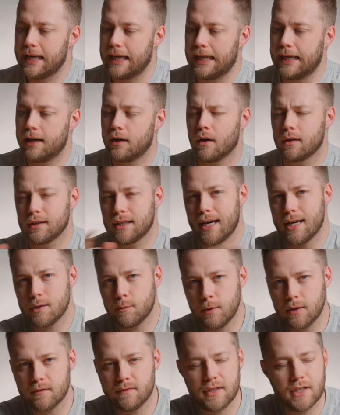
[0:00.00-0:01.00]
And on last
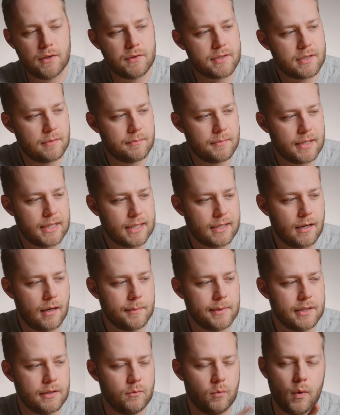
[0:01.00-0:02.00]
week's video, somebody
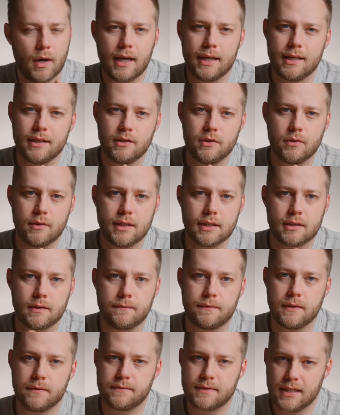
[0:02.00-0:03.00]
commented, why didn't you get the
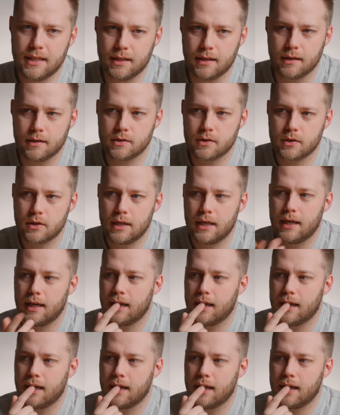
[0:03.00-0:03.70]
15-inch?